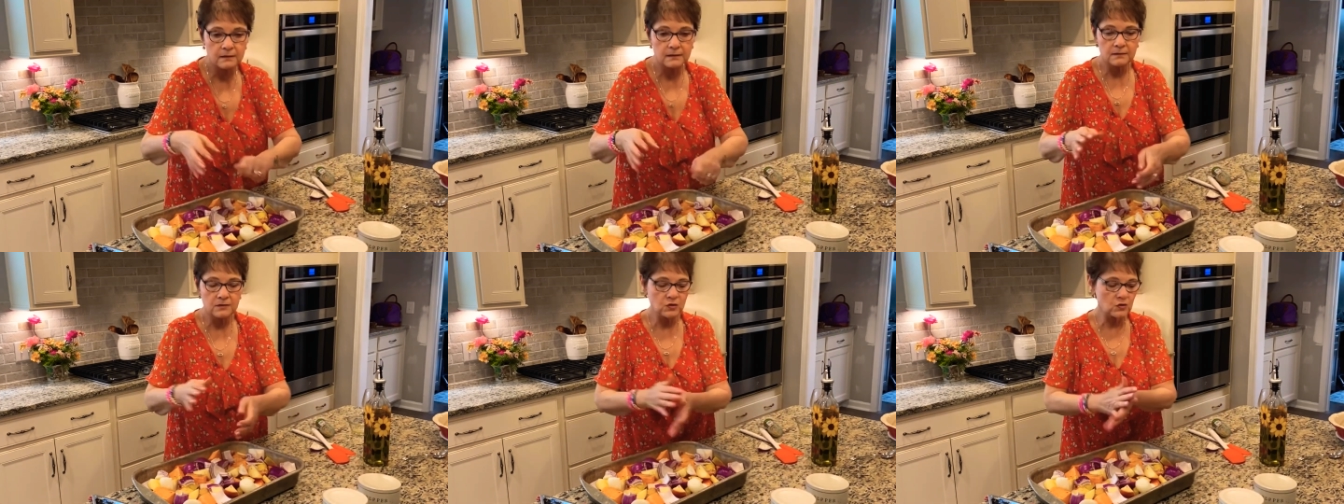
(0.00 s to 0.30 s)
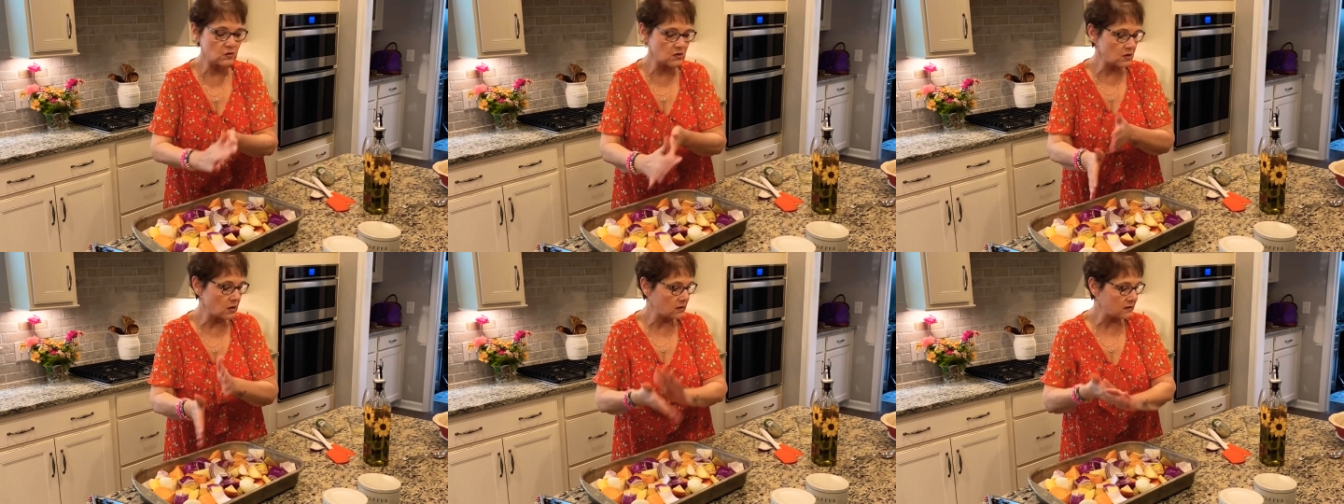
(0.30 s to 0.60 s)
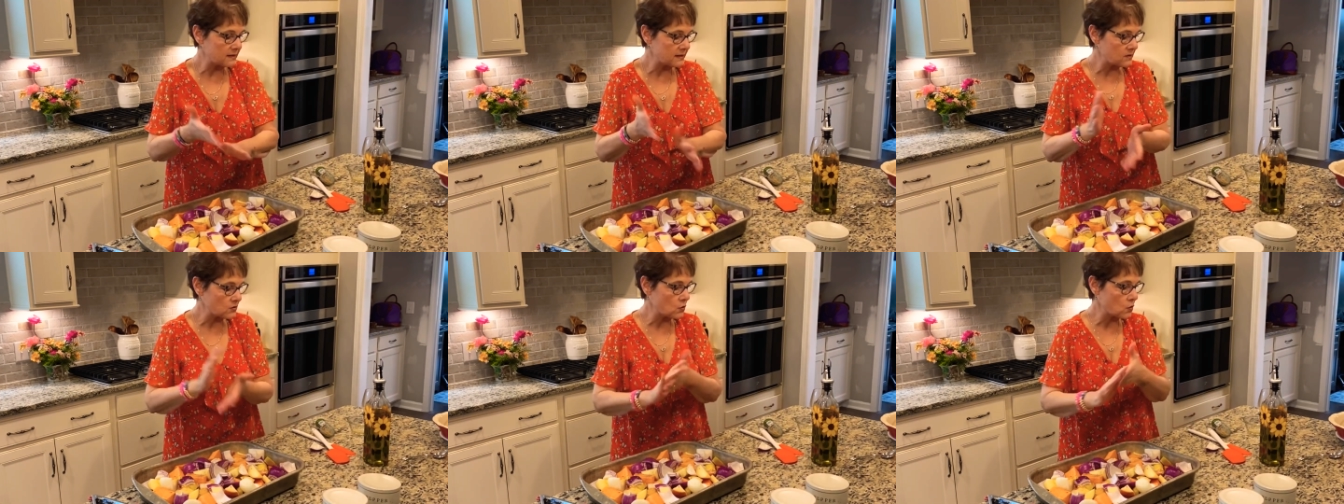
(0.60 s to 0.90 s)
too salty
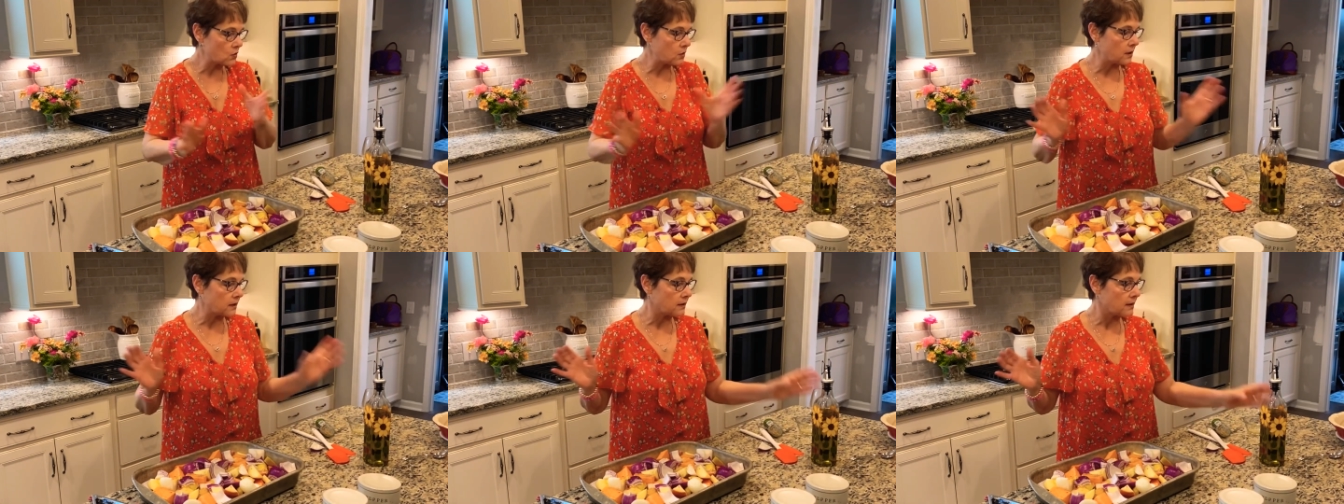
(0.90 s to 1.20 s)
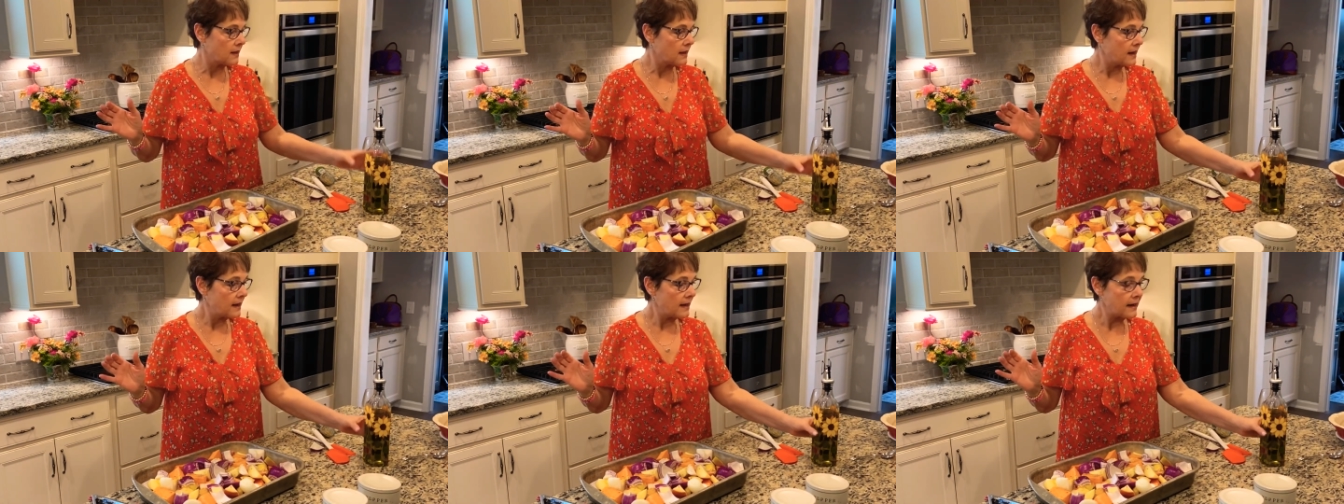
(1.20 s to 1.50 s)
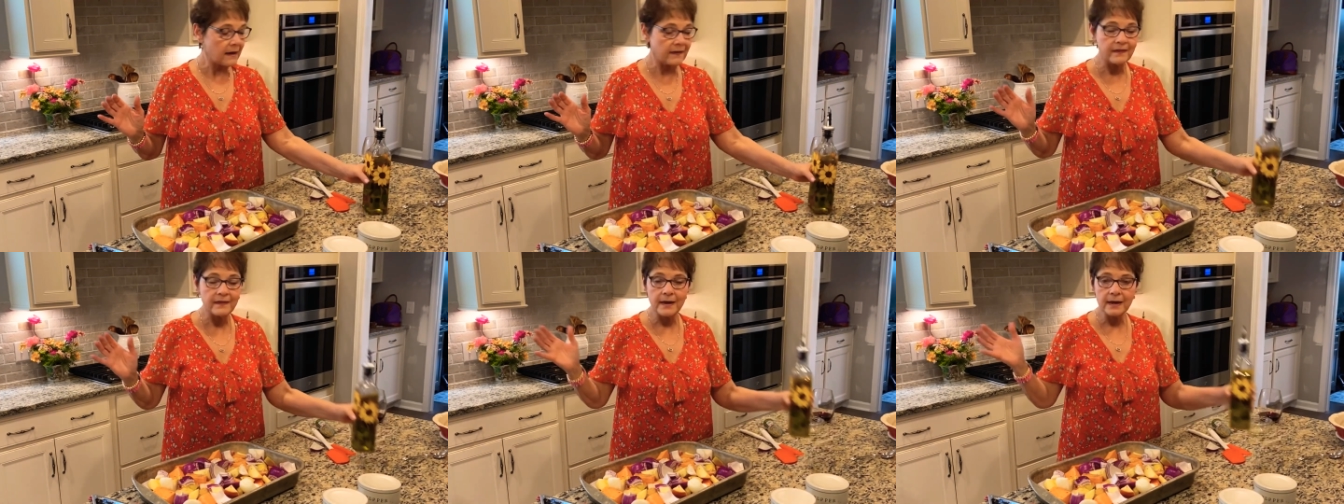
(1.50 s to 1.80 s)
is no good.
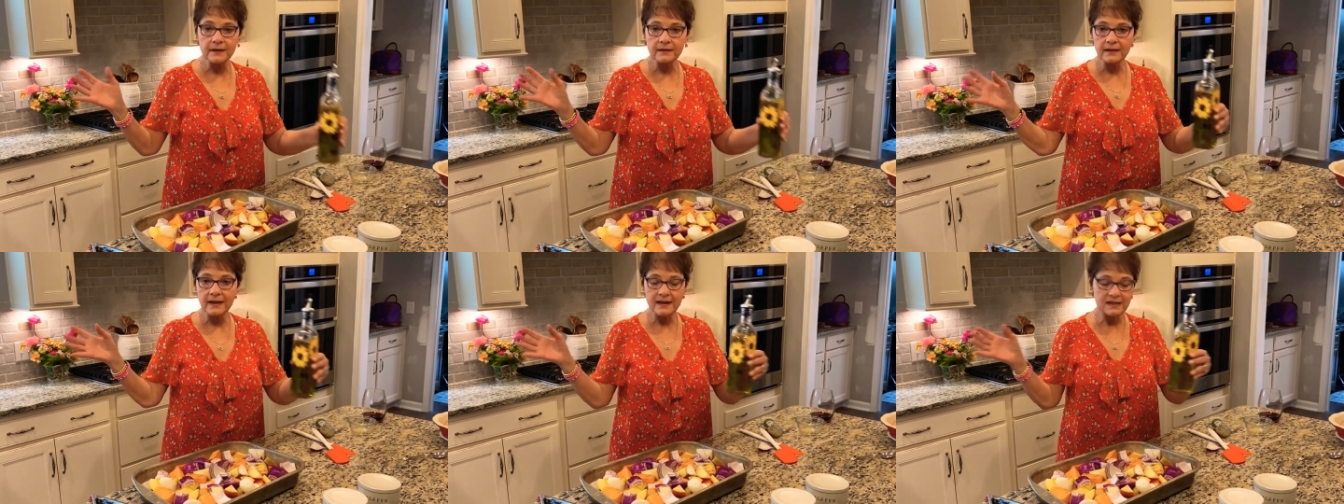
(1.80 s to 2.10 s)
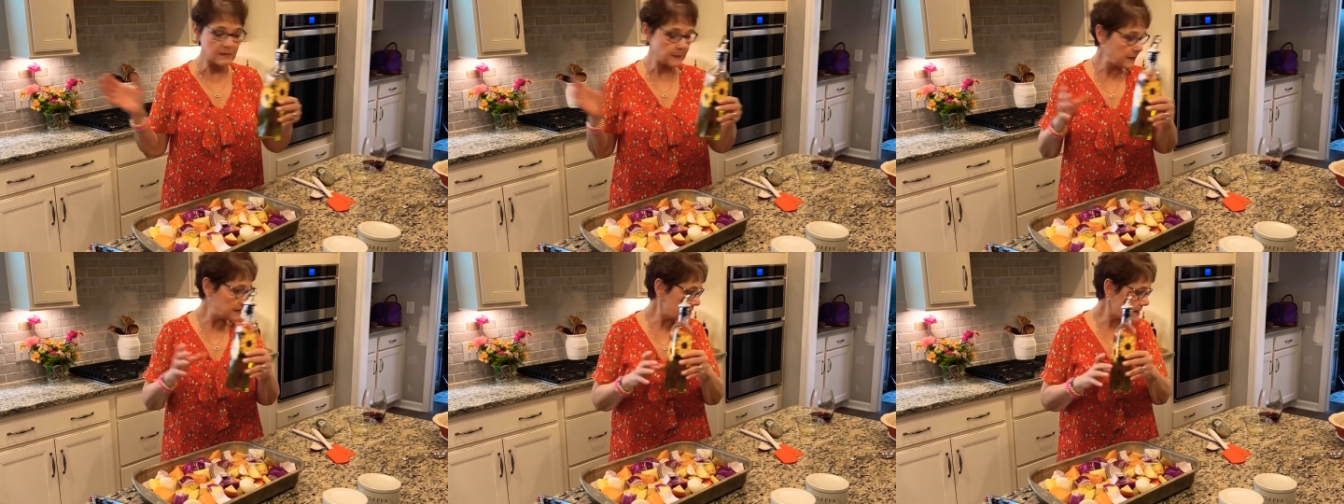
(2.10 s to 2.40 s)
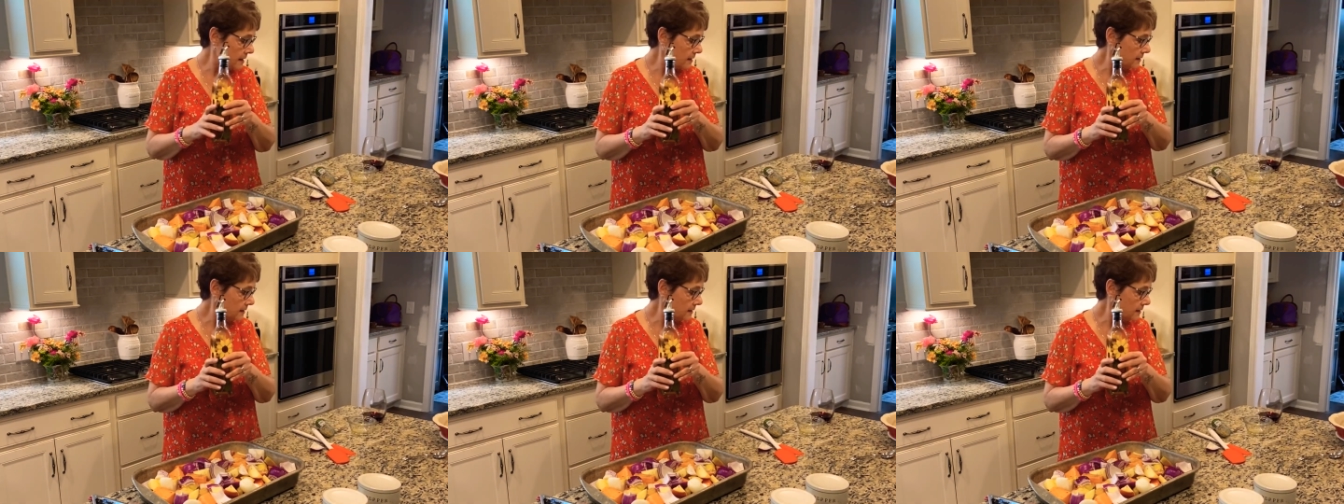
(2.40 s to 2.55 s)
And then last but not